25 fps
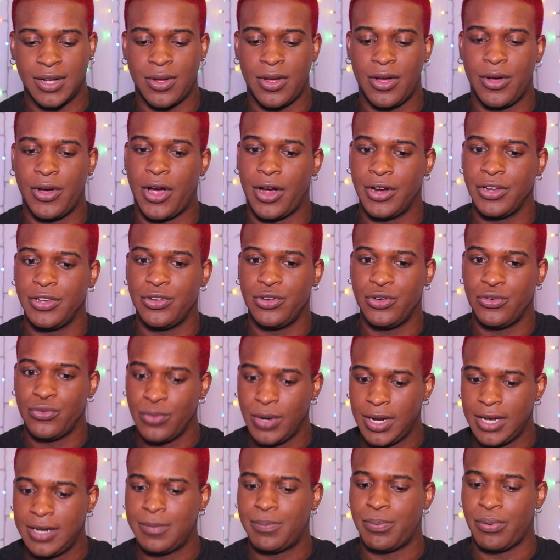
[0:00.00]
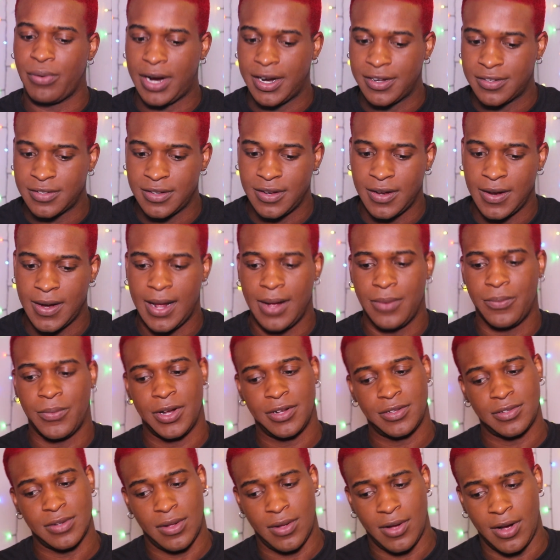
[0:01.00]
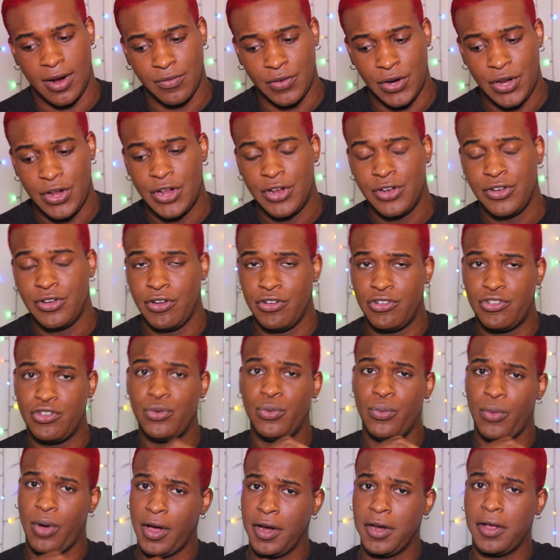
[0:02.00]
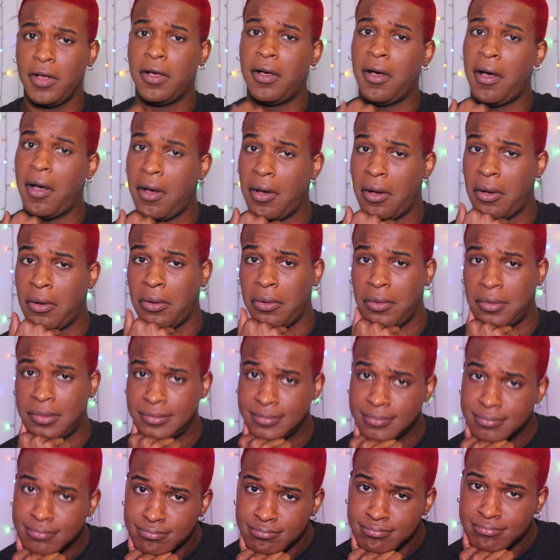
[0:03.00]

oh, are you really pressed that I went to Harvard? Did you want to go?